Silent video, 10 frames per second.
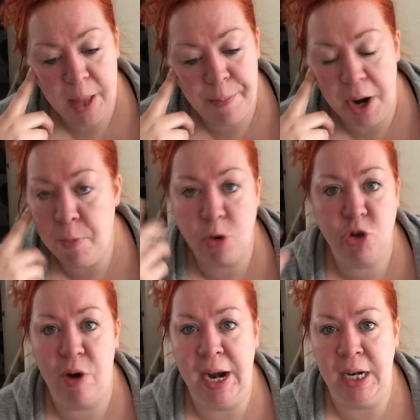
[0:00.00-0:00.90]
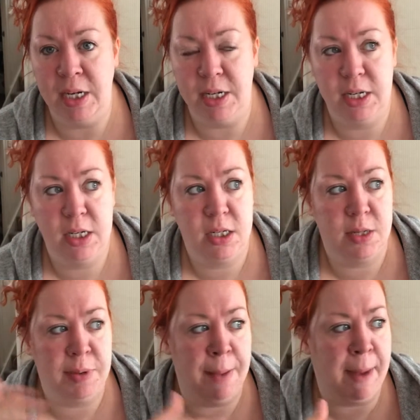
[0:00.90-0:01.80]
But I'm not trained
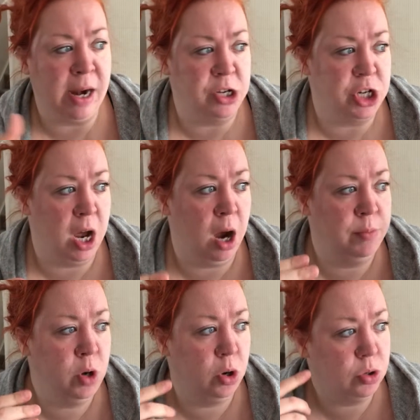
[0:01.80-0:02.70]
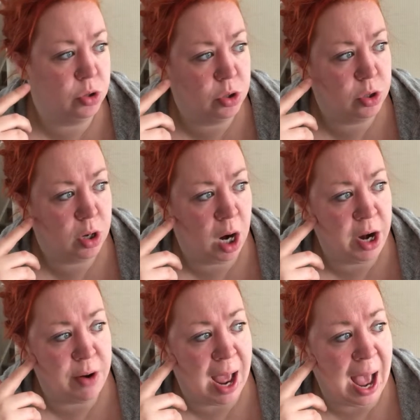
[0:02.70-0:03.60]
to be a manager. I
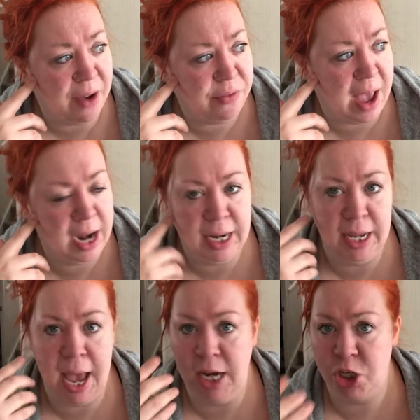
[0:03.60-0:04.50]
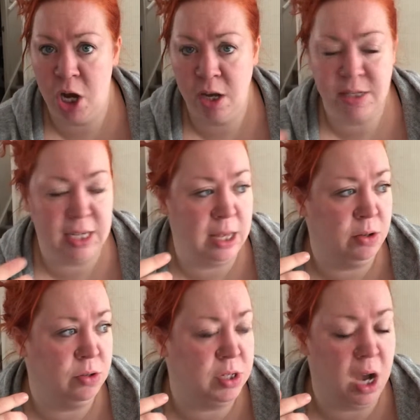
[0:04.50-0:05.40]
don't have any HR skills.